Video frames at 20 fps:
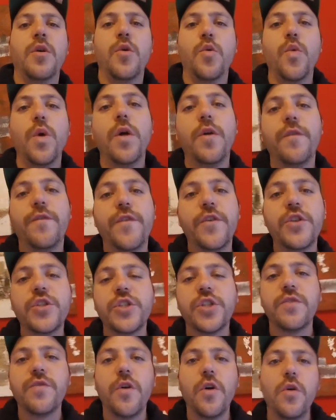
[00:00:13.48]
Well,
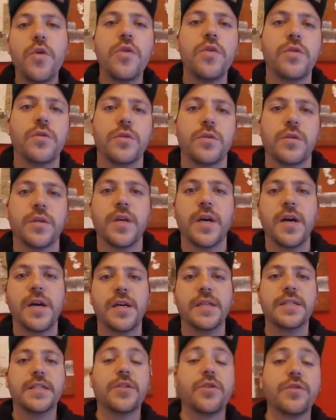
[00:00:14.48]
first of all, guys,